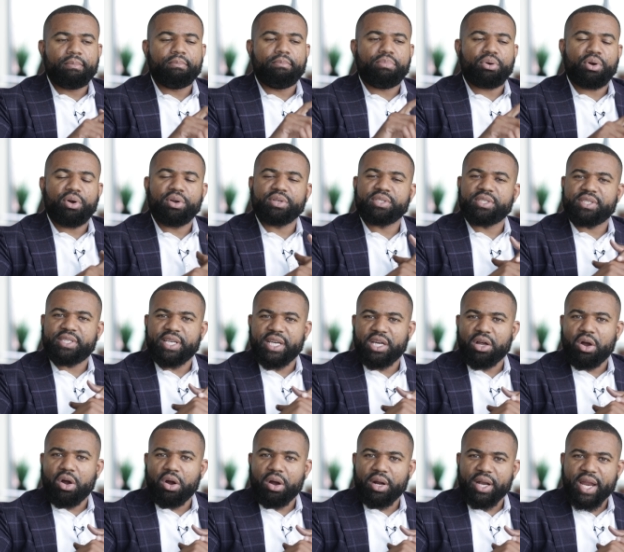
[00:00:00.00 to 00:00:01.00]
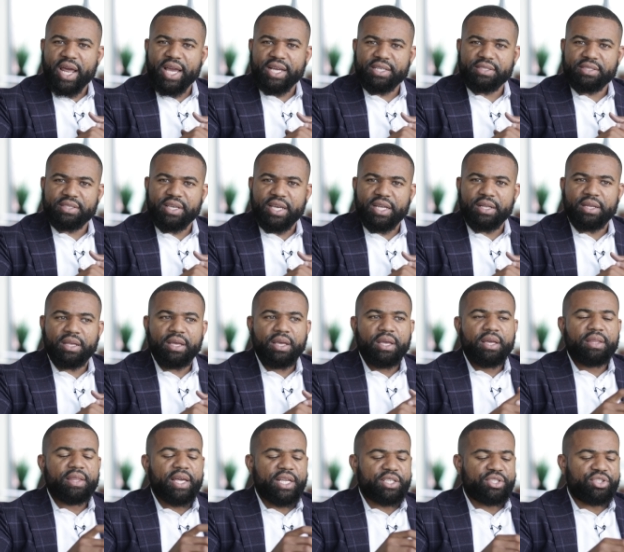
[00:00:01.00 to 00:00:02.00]
Purchasing a hard asset
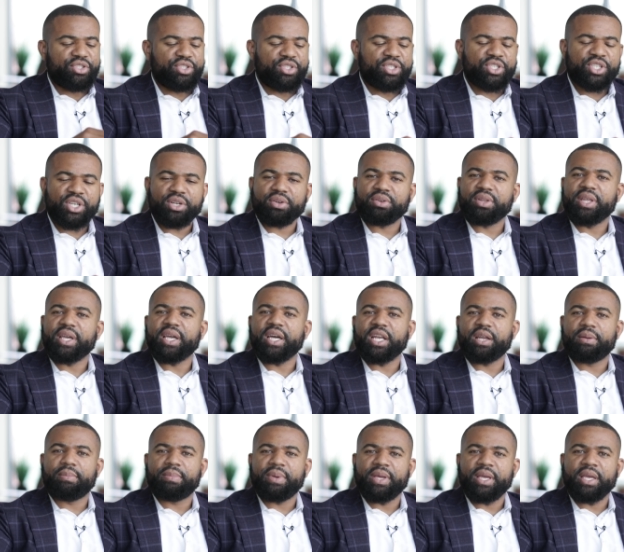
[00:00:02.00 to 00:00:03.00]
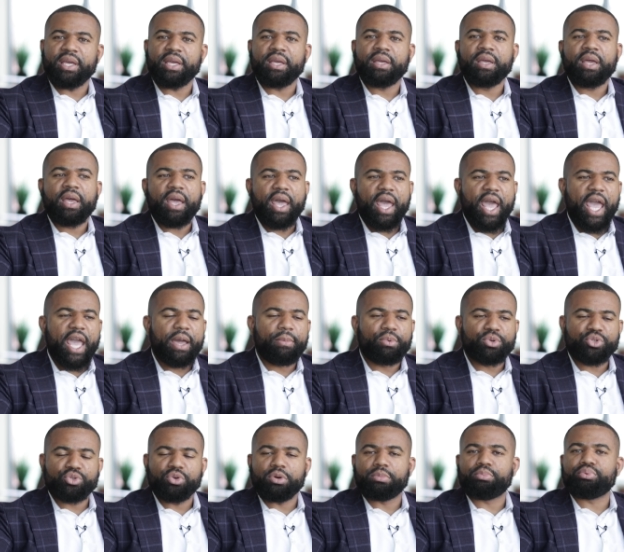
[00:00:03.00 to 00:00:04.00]
that's generally going to be able
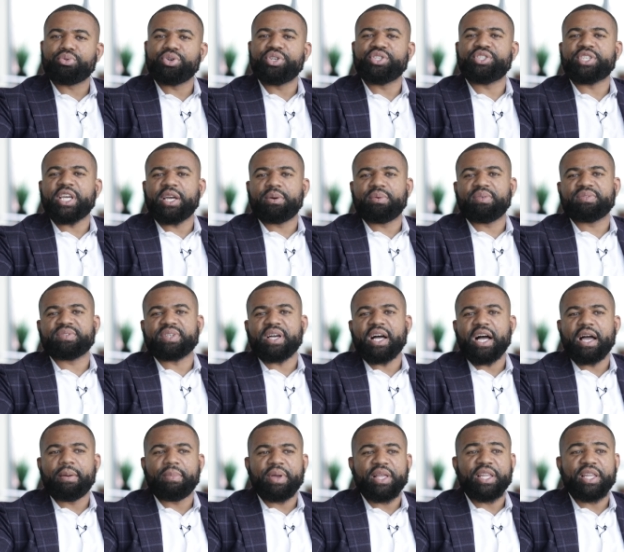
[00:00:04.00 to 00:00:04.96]
to appreciate with time.